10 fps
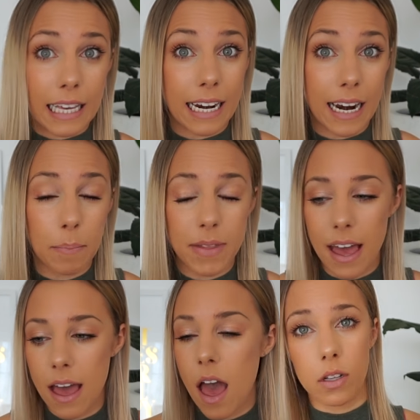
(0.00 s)
get it up
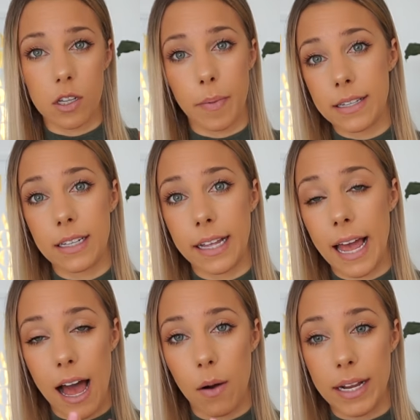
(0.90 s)
there. So basically
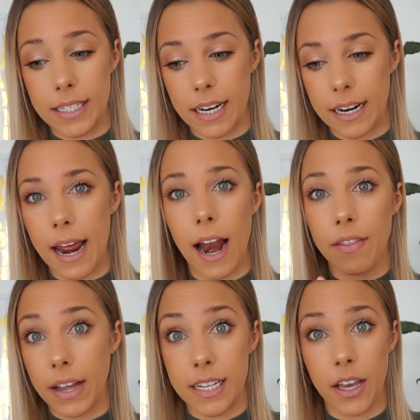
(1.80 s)
how I did it and
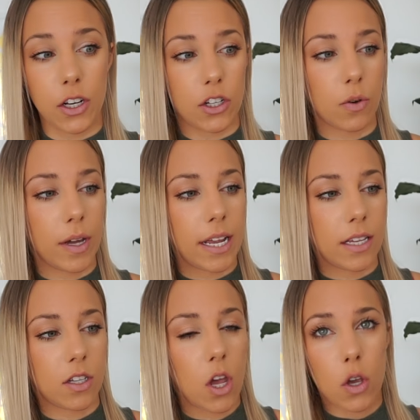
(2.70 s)
how they tell you to do it
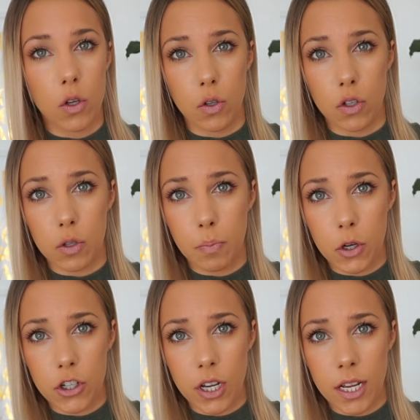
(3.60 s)
is you just
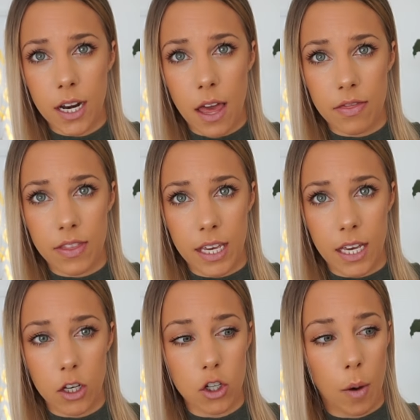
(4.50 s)
push in
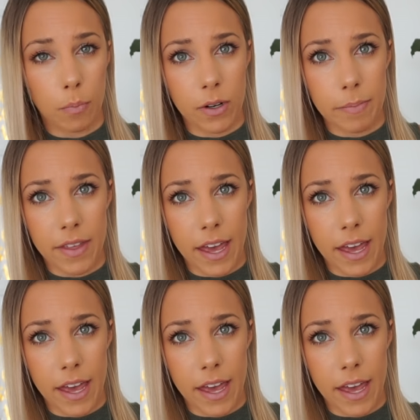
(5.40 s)
the top rim